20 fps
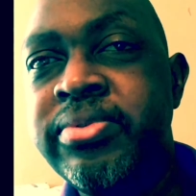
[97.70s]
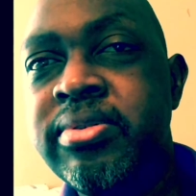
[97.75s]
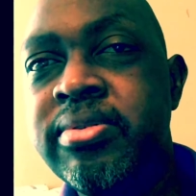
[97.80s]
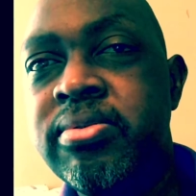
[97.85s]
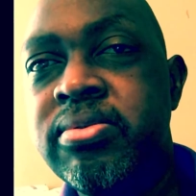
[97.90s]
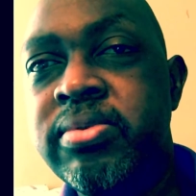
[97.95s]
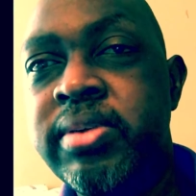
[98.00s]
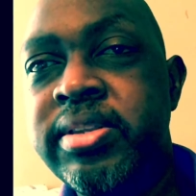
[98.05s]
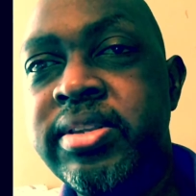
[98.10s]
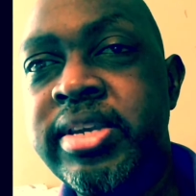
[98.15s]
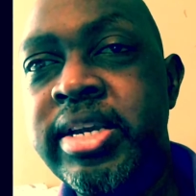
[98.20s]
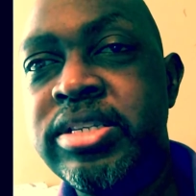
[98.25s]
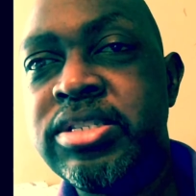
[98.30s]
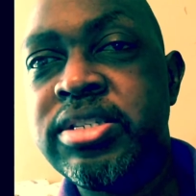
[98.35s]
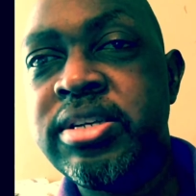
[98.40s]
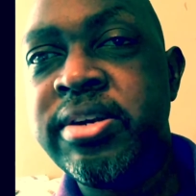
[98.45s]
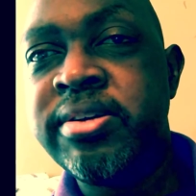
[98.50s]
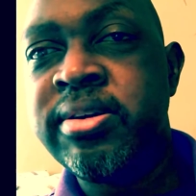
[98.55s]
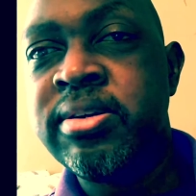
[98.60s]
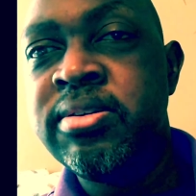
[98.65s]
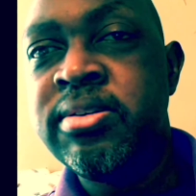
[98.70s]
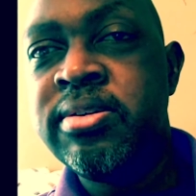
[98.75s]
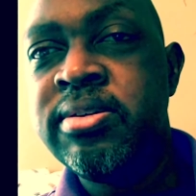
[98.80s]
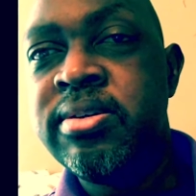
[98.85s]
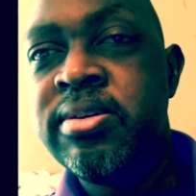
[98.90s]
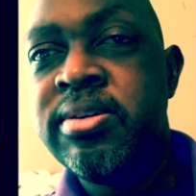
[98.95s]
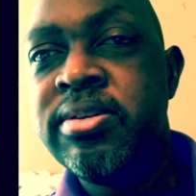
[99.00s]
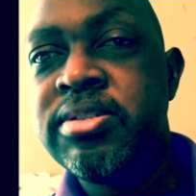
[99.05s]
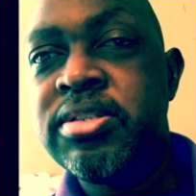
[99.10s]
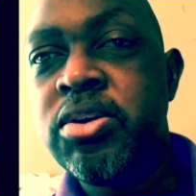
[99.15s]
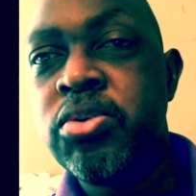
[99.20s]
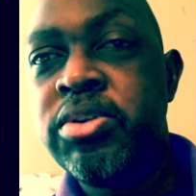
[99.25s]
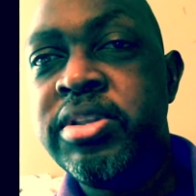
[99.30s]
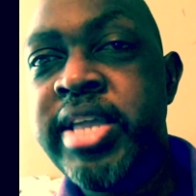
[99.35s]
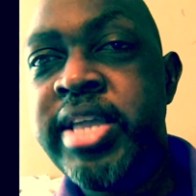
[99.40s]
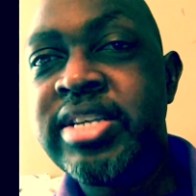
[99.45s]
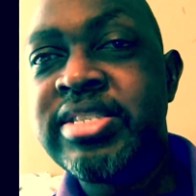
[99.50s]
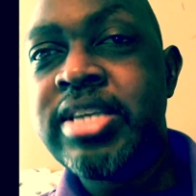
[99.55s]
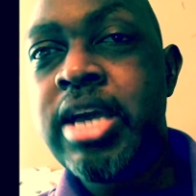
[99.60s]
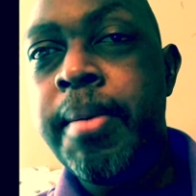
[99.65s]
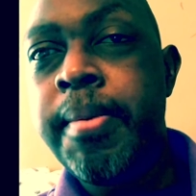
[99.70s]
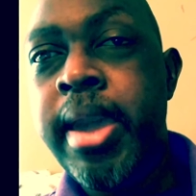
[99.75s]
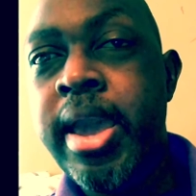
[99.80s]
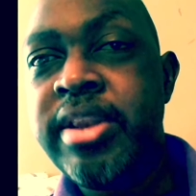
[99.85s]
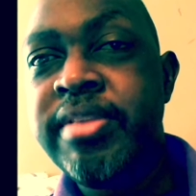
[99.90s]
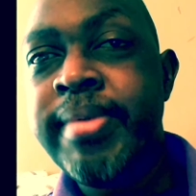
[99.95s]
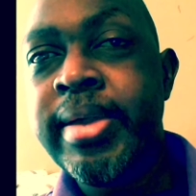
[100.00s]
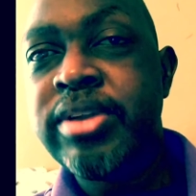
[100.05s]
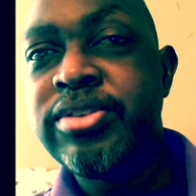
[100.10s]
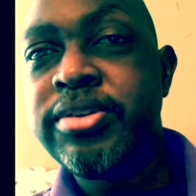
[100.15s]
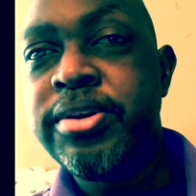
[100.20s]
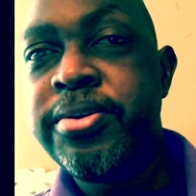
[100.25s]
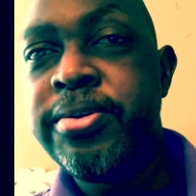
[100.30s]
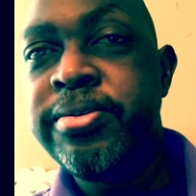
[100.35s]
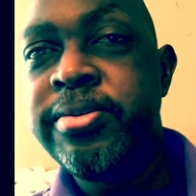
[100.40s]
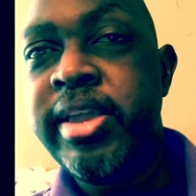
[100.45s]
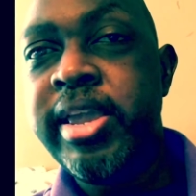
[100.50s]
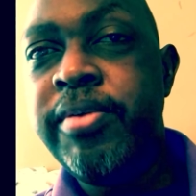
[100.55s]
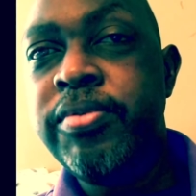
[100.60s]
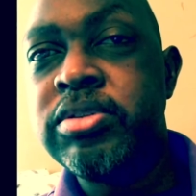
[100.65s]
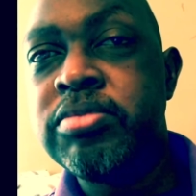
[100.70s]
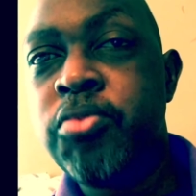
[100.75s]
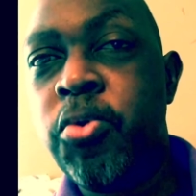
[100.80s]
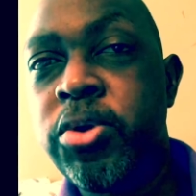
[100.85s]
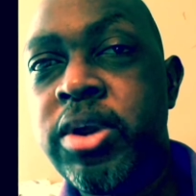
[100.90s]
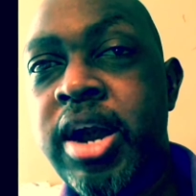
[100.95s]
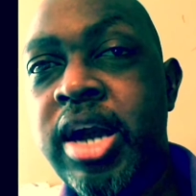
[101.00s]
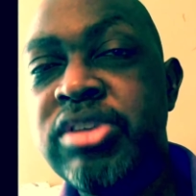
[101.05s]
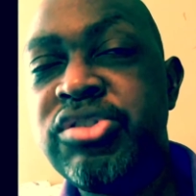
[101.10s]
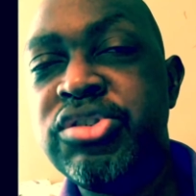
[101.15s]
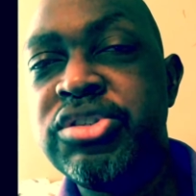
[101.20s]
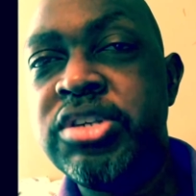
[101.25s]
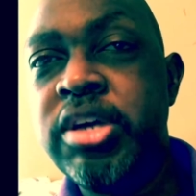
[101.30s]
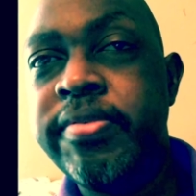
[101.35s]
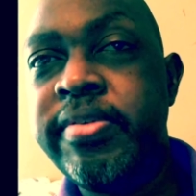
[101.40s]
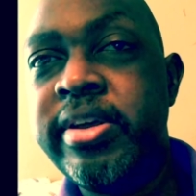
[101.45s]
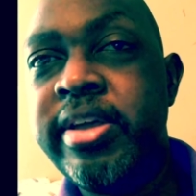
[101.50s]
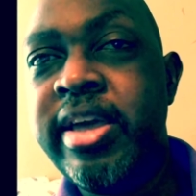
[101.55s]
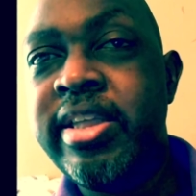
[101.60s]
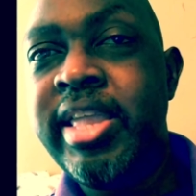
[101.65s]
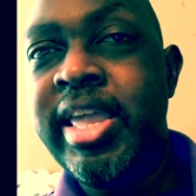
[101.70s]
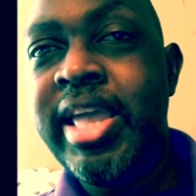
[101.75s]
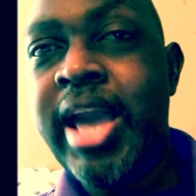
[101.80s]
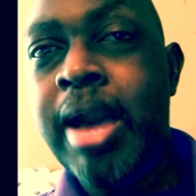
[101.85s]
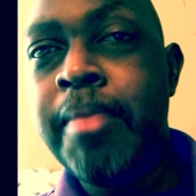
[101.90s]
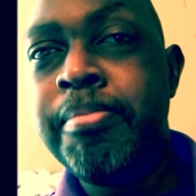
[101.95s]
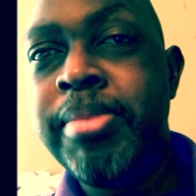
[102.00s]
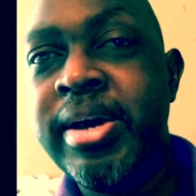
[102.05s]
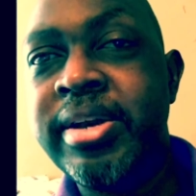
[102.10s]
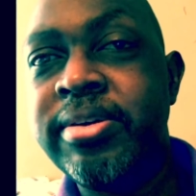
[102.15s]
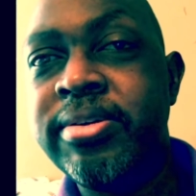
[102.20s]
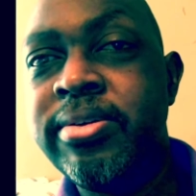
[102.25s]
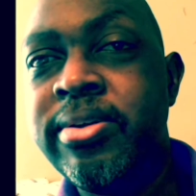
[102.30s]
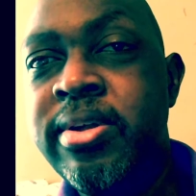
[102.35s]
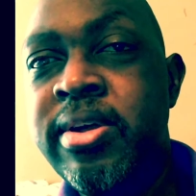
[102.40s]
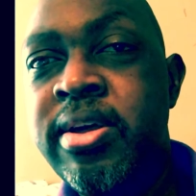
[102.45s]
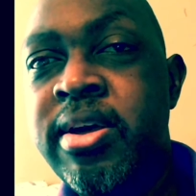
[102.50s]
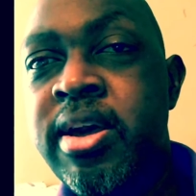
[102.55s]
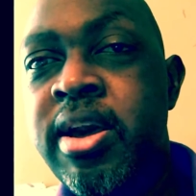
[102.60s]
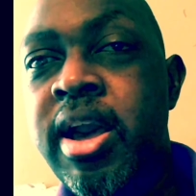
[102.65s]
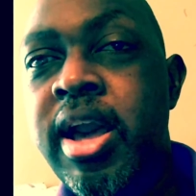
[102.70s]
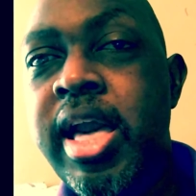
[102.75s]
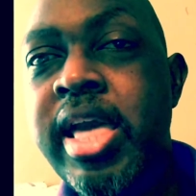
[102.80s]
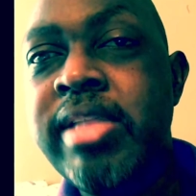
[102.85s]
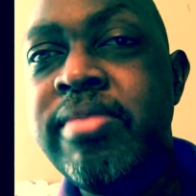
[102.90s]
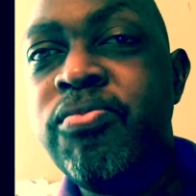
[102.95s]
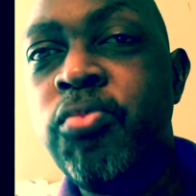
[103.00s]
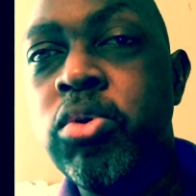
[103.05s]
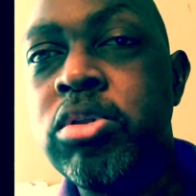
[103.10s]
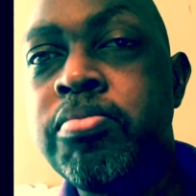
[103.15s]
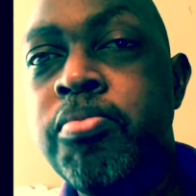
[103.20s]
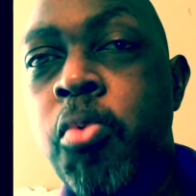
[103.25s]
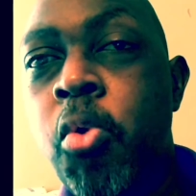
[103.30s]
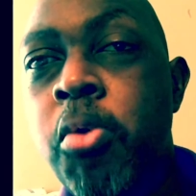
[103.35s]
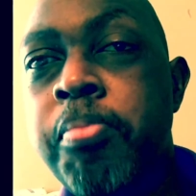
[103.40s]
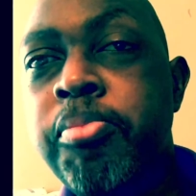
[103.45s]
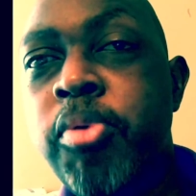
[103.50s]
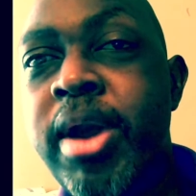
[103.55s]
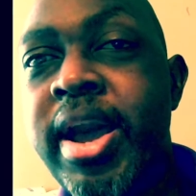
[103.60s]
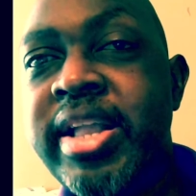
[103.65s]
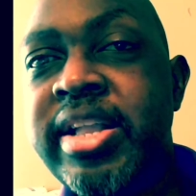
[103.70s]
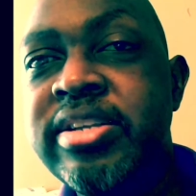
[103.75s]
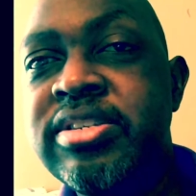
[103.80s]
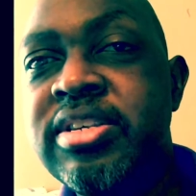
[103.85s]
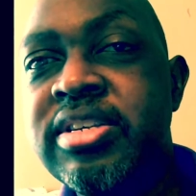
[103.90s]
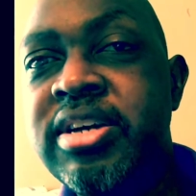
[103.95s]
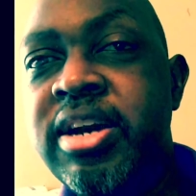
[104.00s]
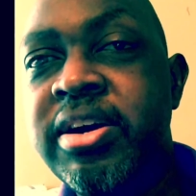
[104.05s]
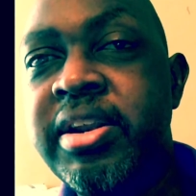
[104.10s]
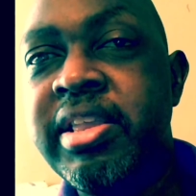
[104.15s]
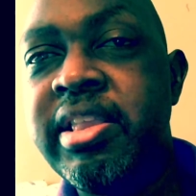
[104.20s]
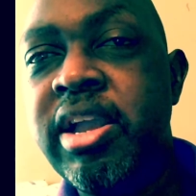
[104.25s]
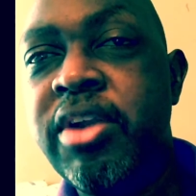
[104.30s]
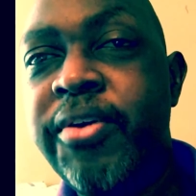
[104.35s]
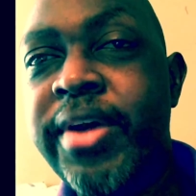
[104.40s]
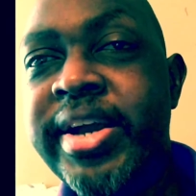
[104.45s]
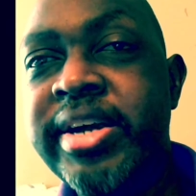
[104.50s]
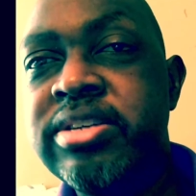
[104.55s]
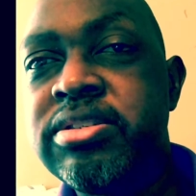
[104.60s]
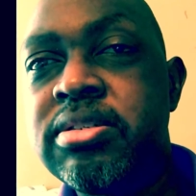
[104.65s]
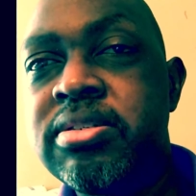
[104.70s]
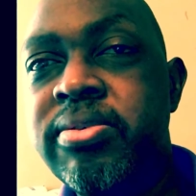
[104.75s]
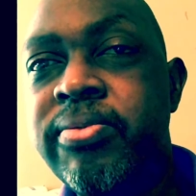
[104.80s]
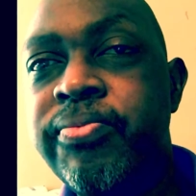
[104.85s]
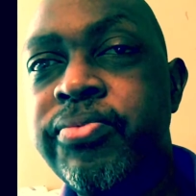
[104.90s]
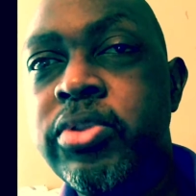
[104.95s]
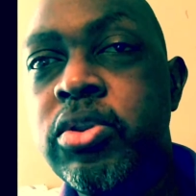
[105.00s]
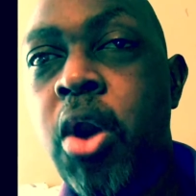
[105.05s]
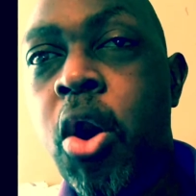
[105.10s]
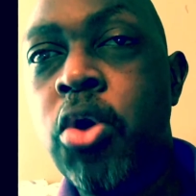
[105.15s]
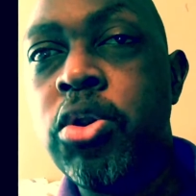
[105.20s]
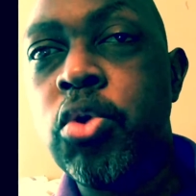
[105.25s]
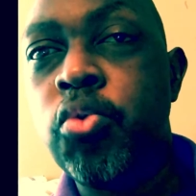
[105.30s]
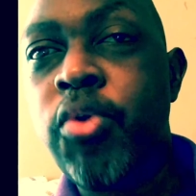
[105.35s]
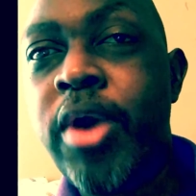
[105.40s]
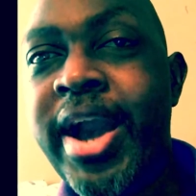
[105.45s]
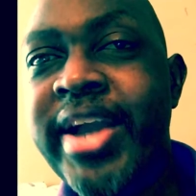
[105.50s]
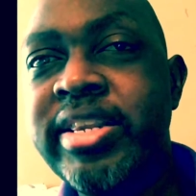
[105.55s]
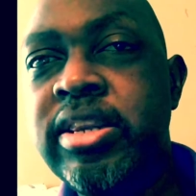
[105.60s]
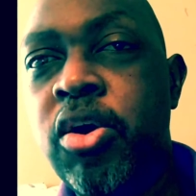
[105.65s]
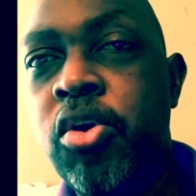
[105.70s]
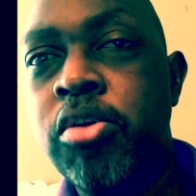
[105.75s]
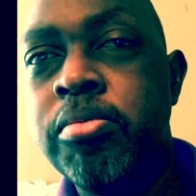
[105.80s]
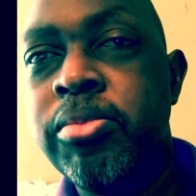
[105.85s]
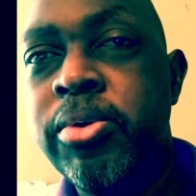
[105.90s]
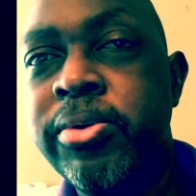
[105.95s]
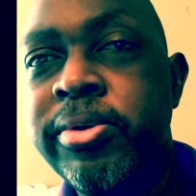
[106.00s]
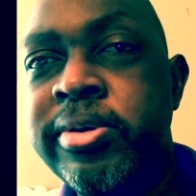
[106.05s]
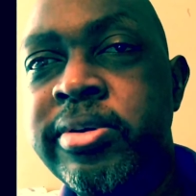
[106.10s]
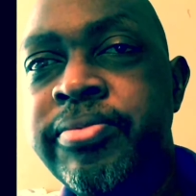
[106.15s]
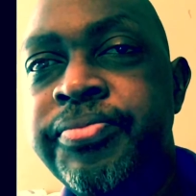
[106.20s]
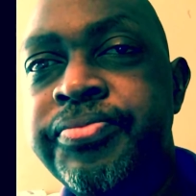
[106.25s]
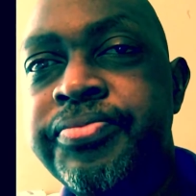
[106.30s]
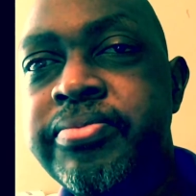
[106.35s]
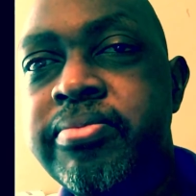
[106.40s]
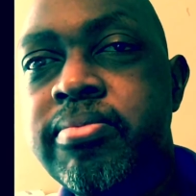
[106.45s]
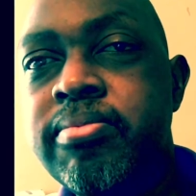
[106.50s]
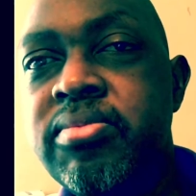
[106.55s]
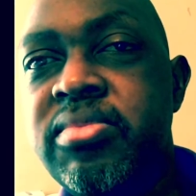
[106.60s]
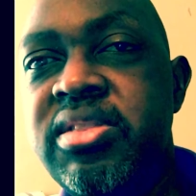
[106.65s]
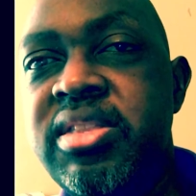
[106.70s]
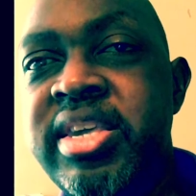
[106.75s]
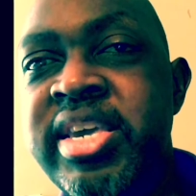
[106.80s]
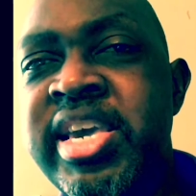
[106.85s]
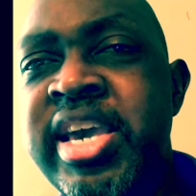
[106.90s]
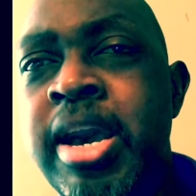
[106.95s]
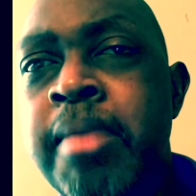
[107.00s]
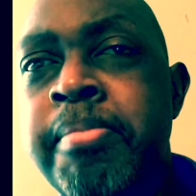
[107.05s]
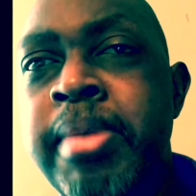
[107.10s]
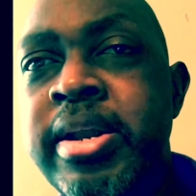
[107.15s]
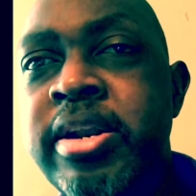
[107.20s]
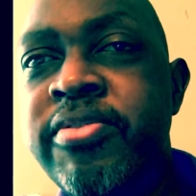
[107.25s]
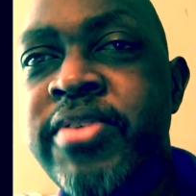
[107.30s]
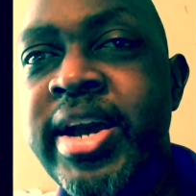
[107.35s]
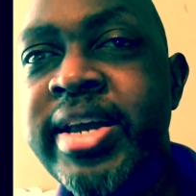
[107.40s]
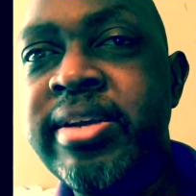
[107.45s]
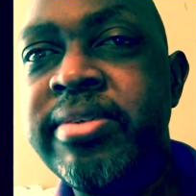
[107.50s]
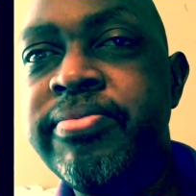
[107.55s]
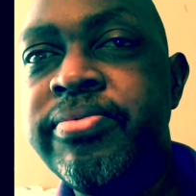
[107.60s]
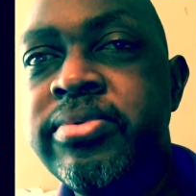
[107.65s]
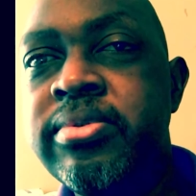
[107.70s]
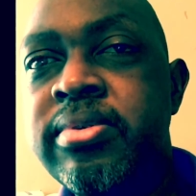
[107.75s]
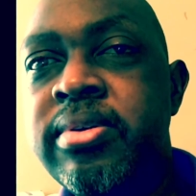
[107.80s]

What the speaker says: Said, yes, sir. So the next time he had to make a turn, he was more conscious of it and he got better. And with more practice in cutting the grass on a ride lawnmower, he got better at it.